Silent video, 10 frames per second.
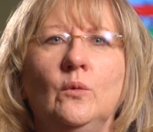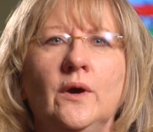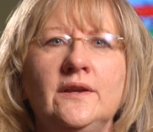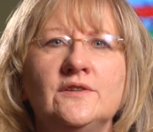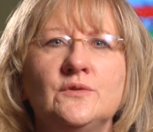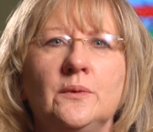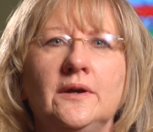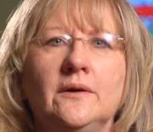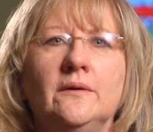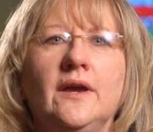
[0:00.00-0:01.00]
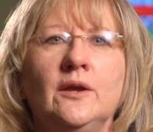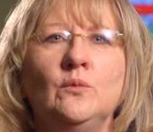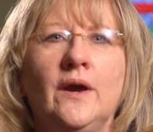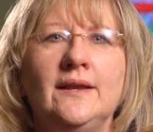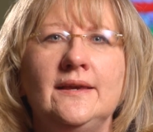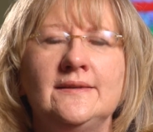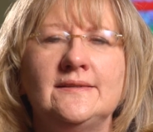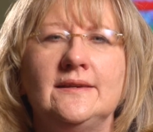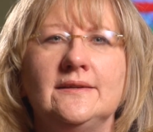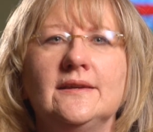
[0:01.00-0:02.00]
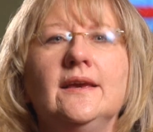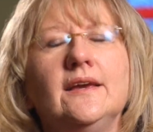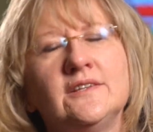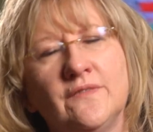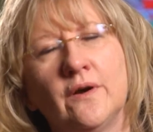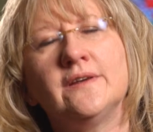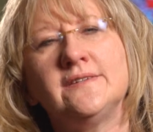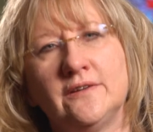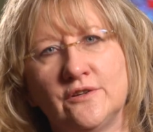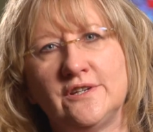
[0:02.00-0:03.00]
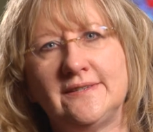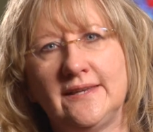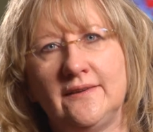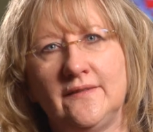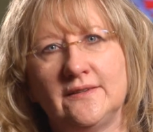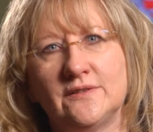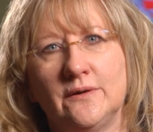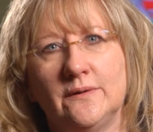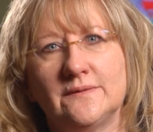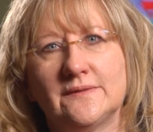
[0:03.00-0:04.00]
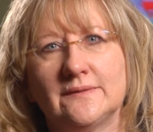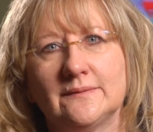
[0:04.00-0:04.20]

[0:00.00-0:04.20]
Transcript: what is real and what isn't as far as energy savings goes.